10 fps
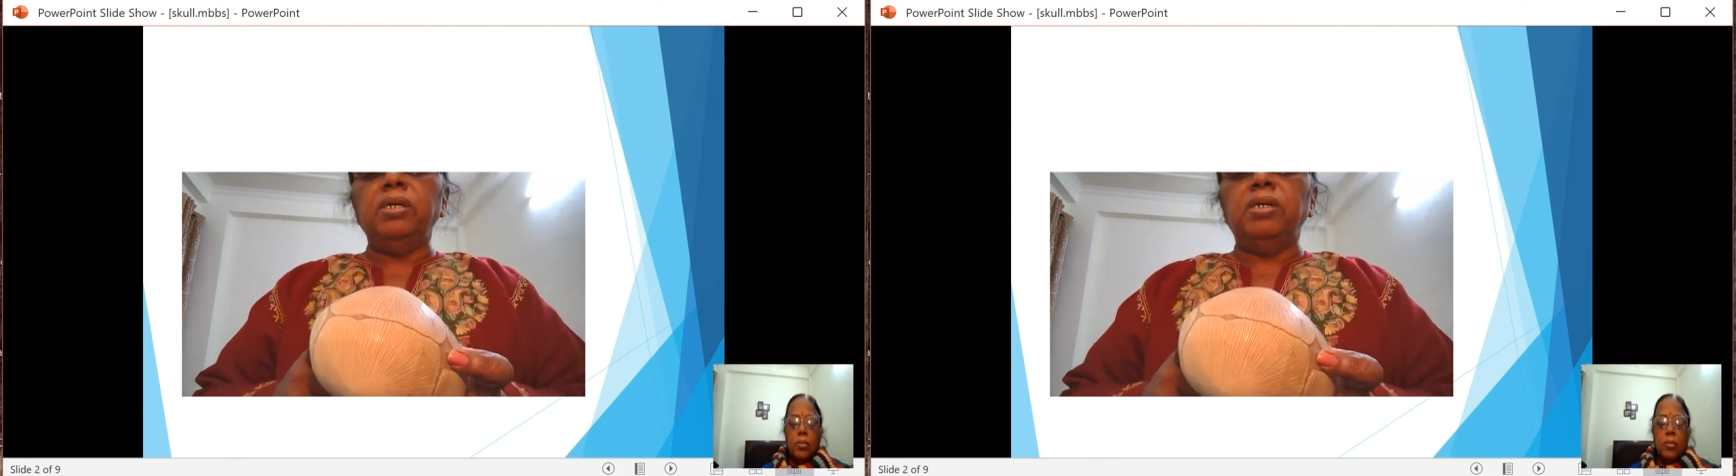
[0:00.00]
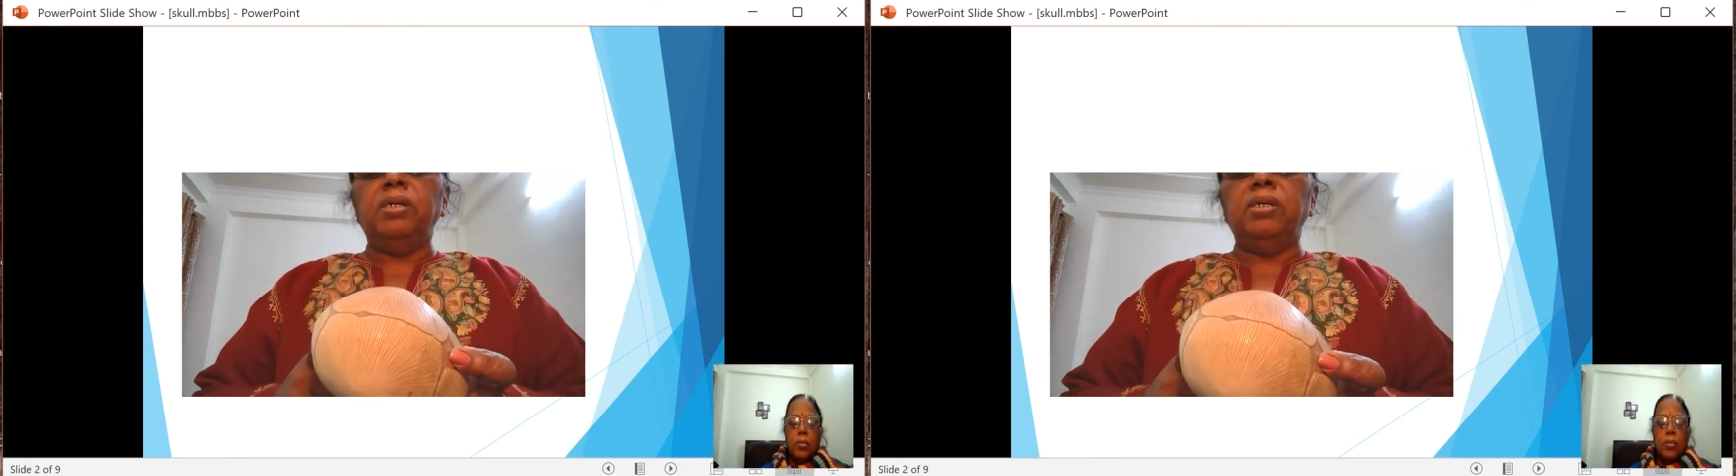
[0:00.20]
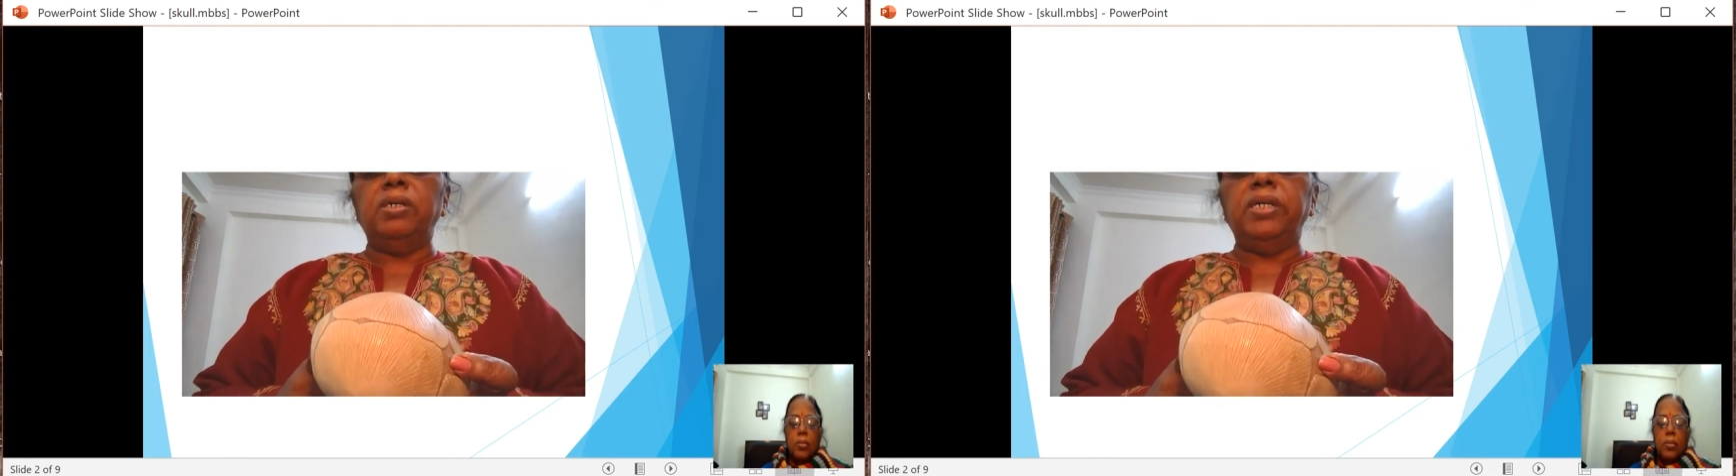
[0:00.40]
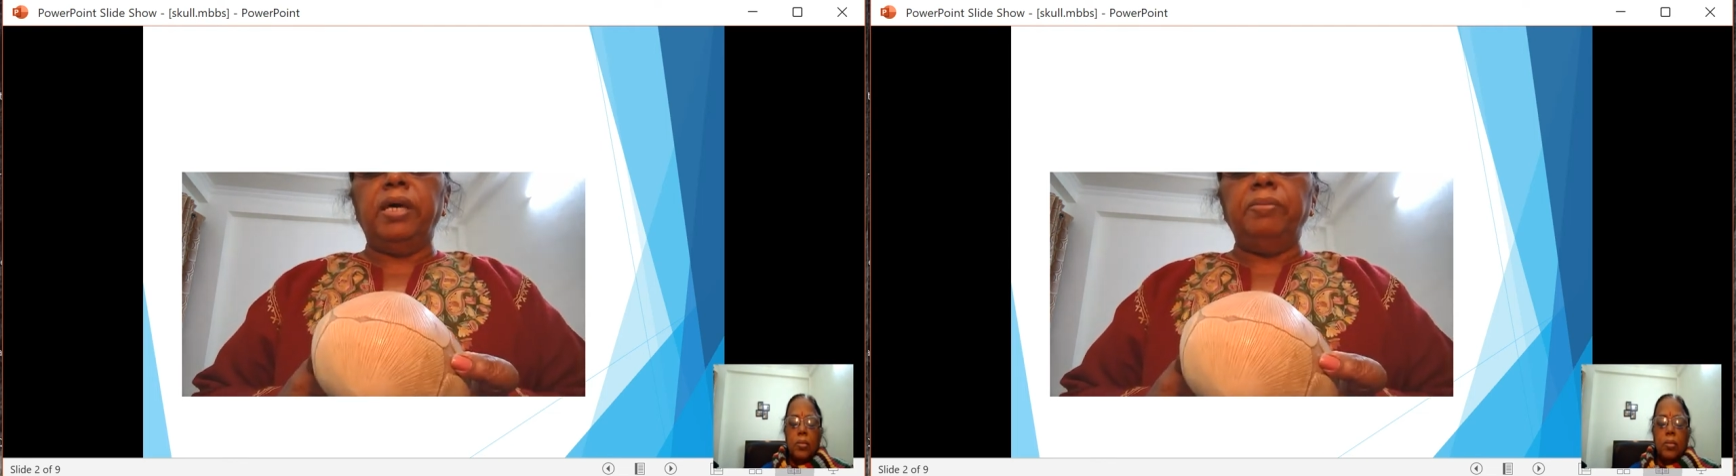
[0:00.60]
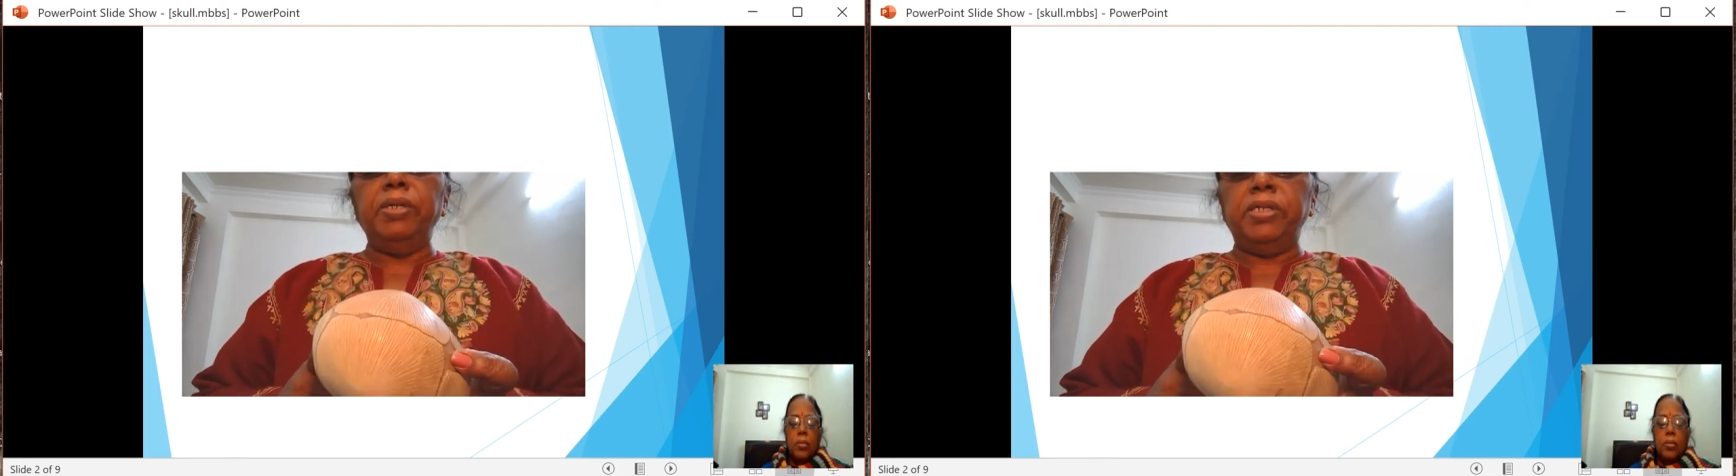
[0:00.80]

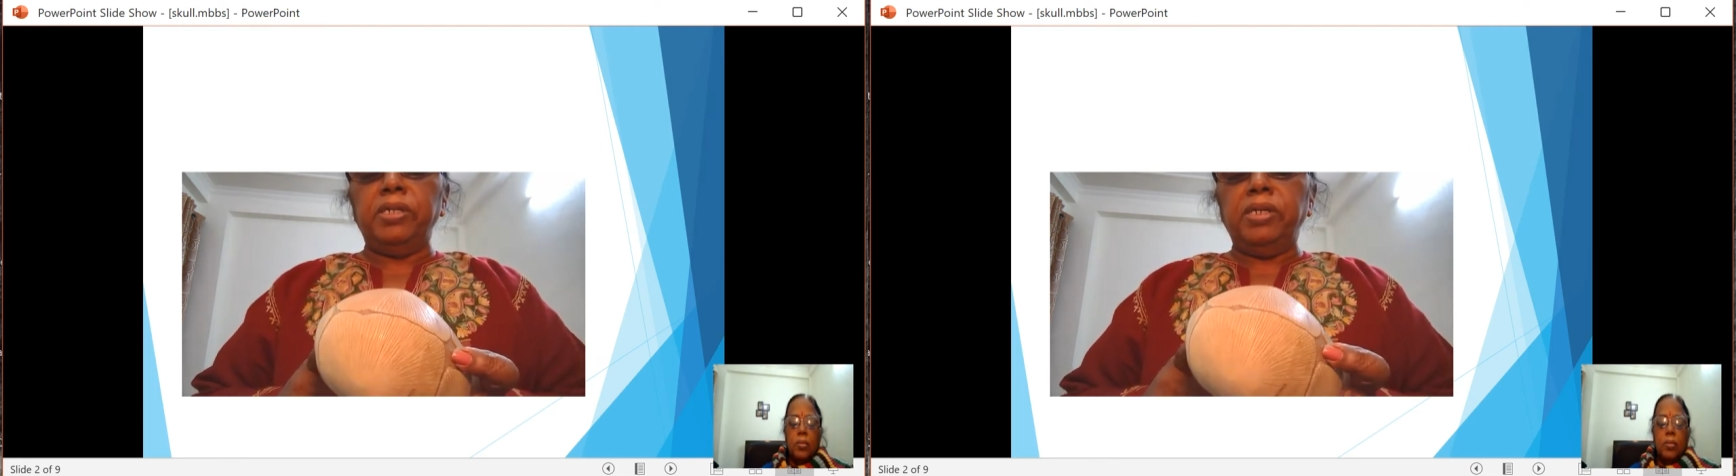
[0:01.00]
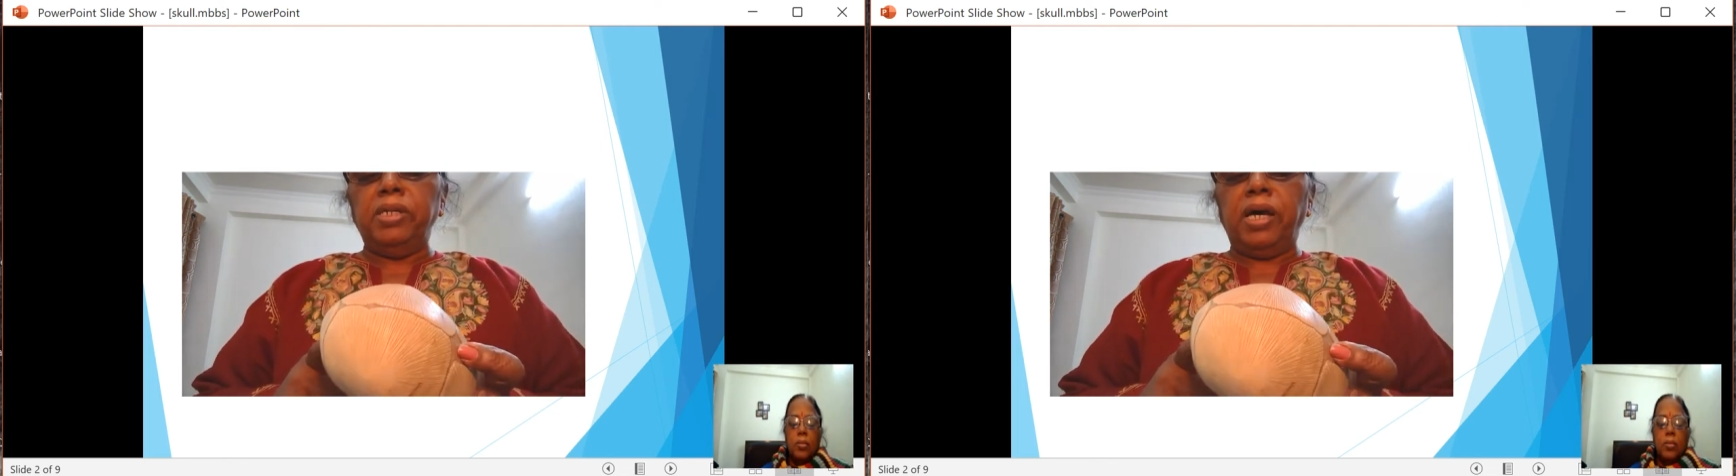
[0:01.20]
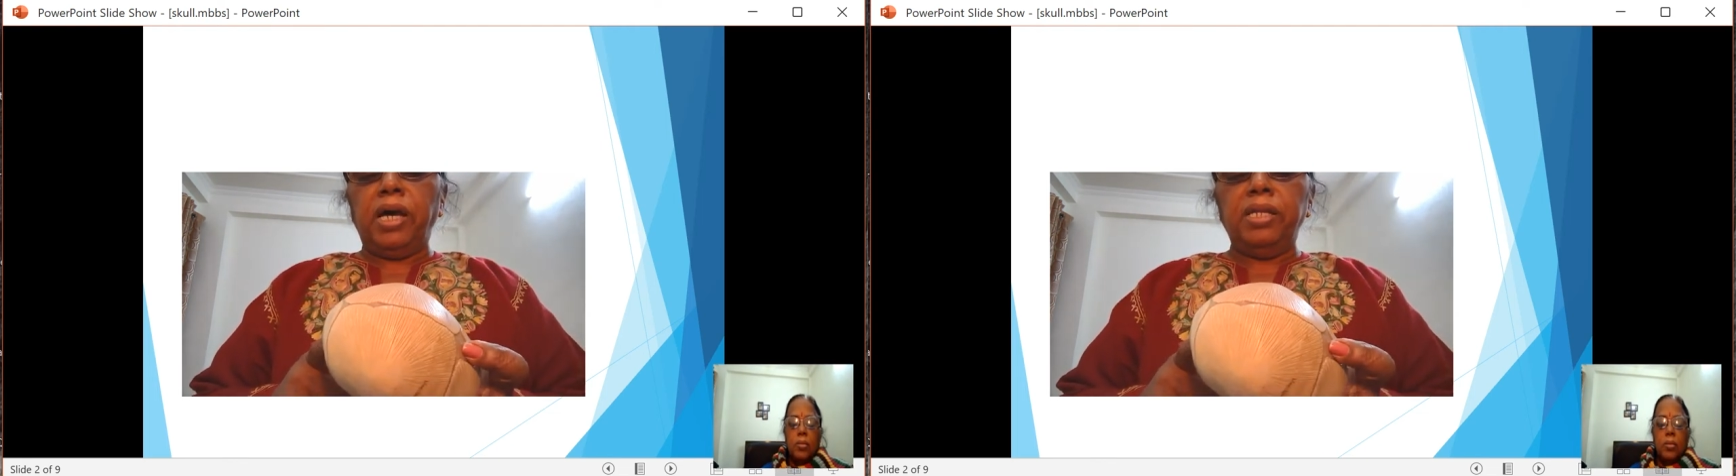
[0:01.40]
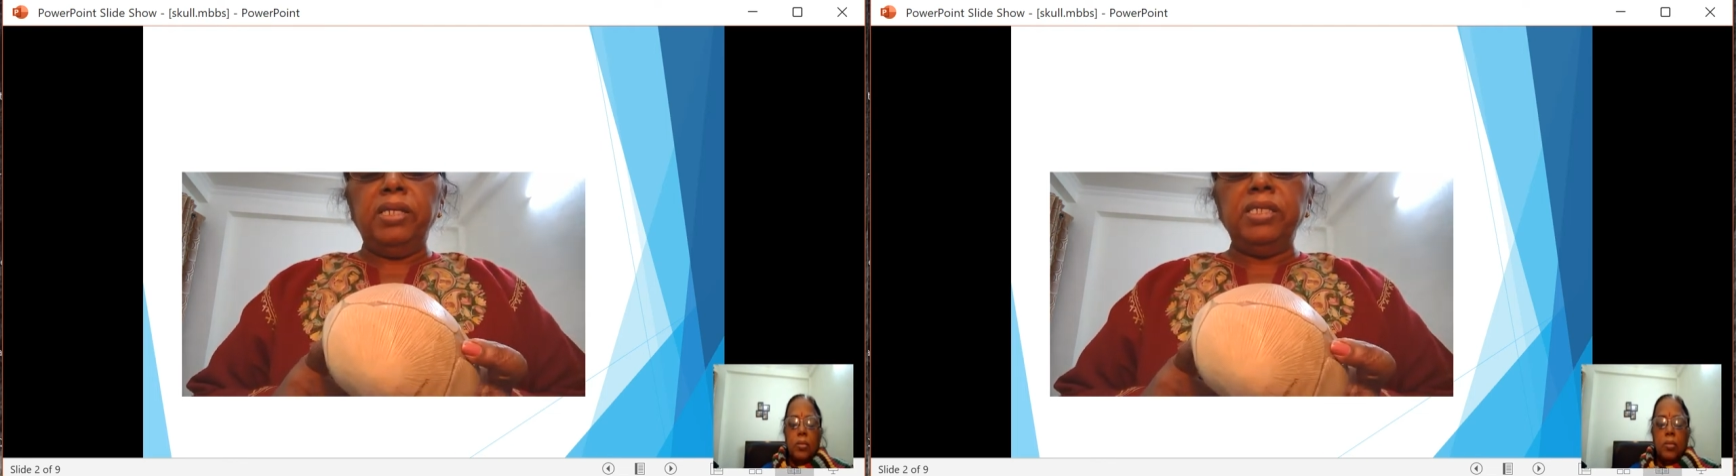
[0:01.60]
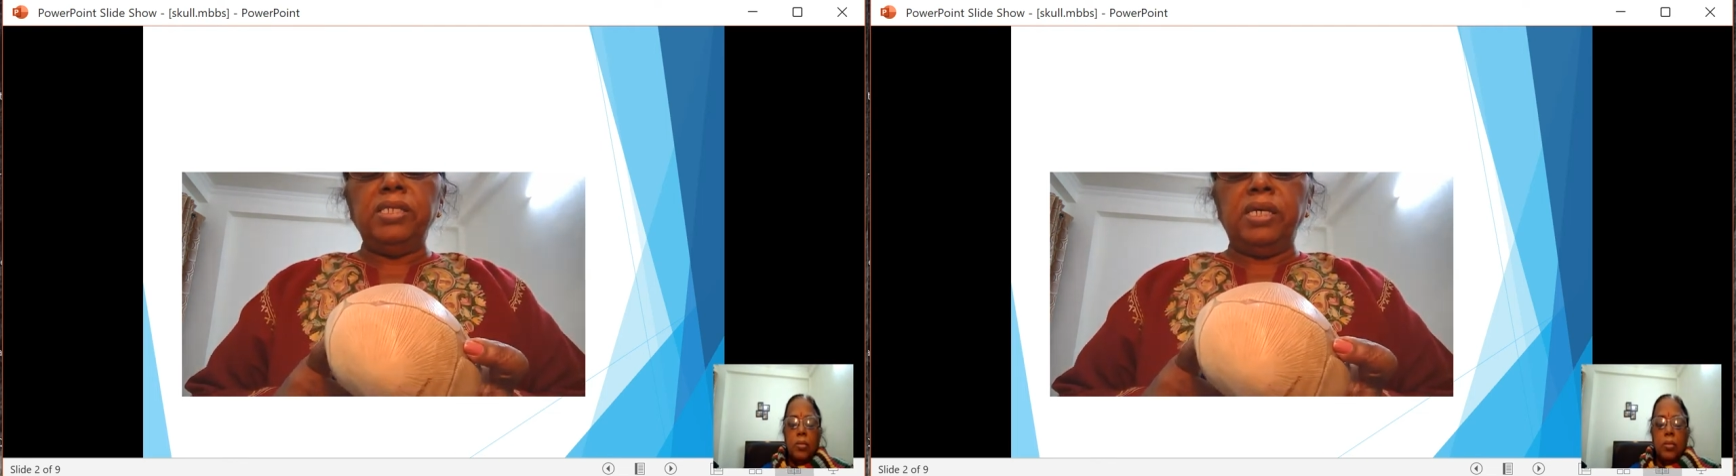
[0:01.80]
diameter, and
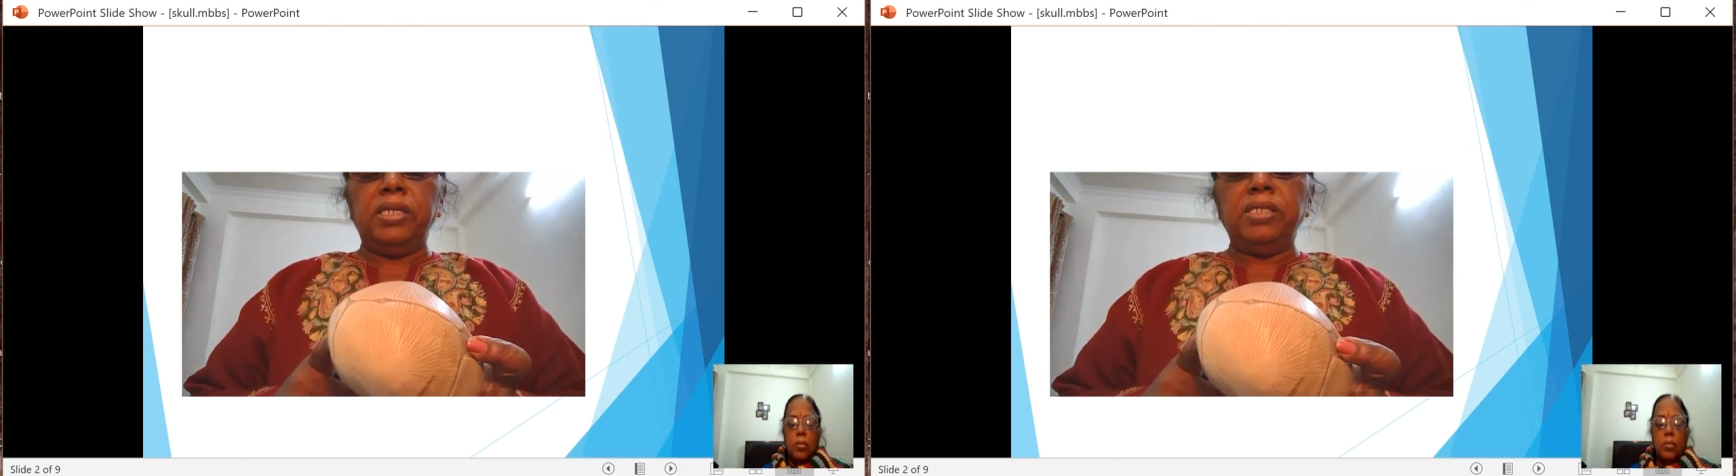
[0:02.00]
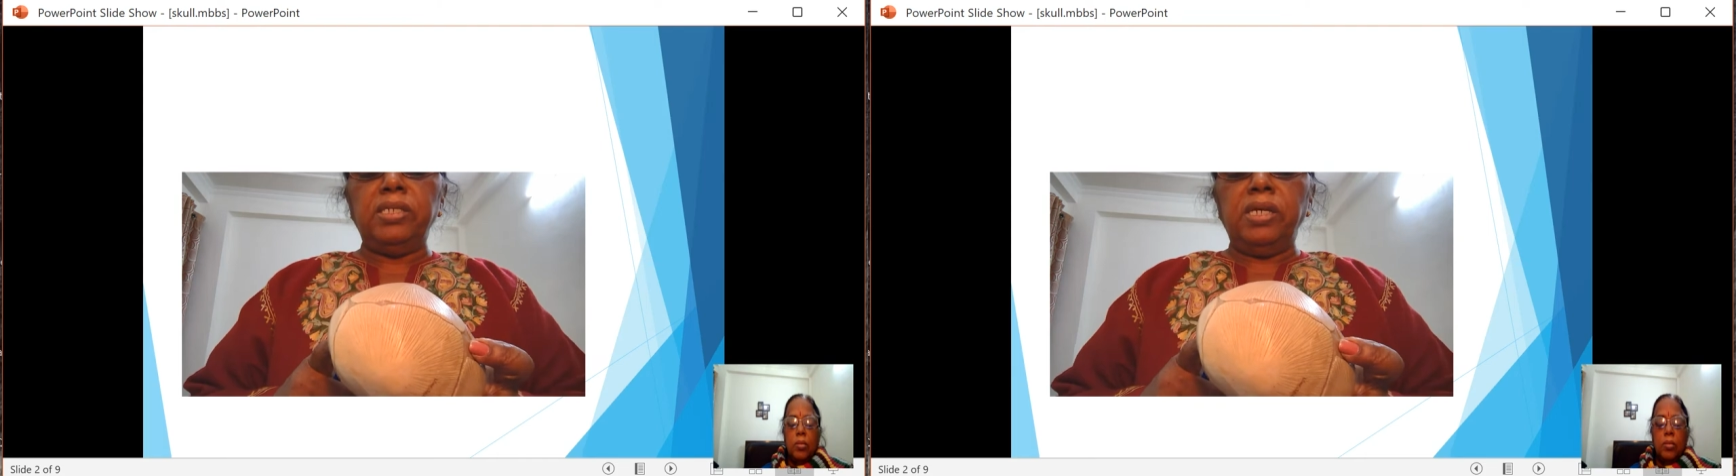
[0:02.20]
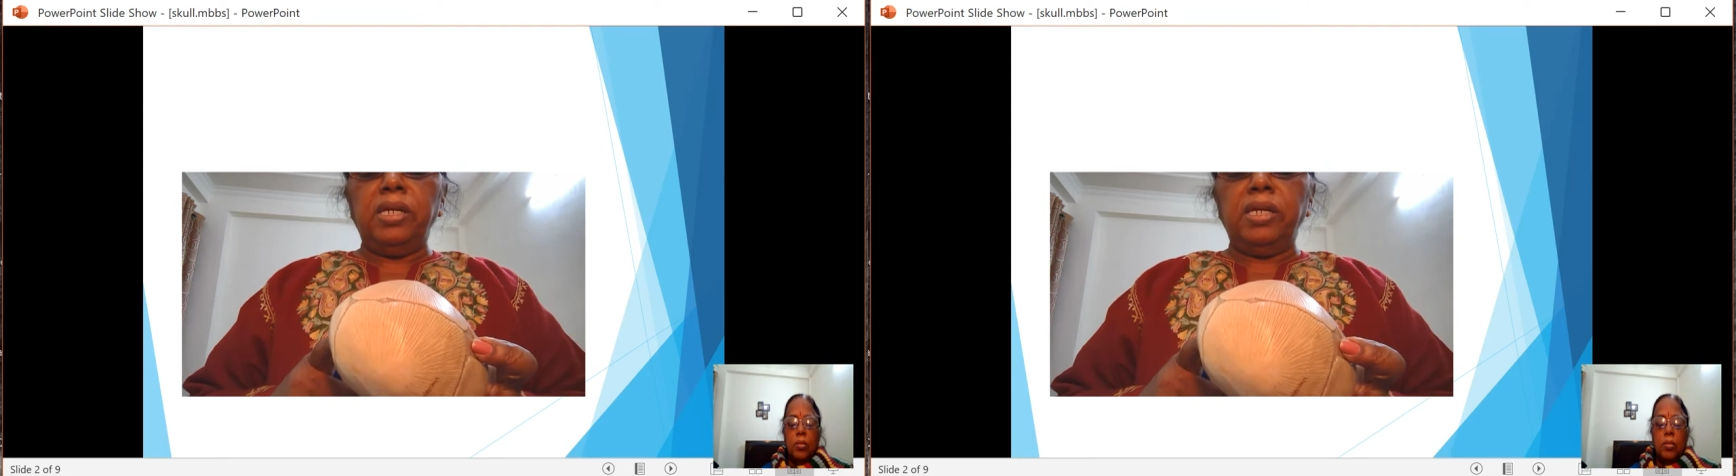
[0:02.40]
this is